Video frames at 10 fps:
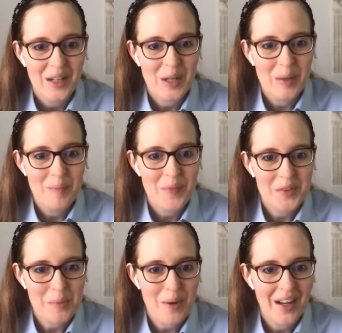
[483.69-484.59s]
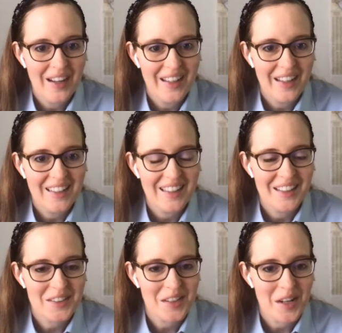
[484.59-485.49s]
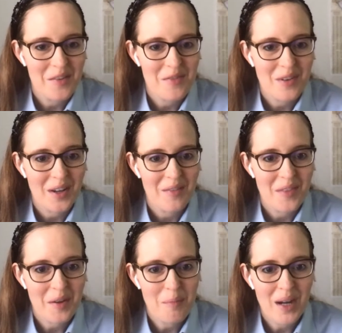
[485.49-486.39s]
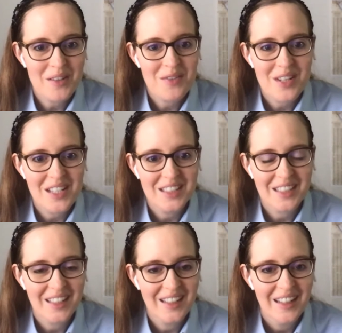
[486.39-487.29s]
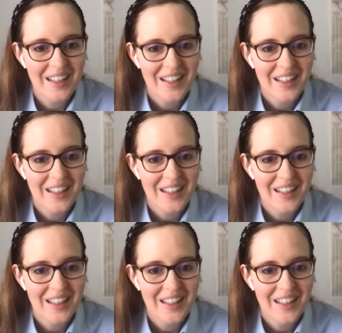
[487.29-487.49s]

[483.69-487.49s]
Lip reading: There's a pond and there's a lot of, they have pine trees, and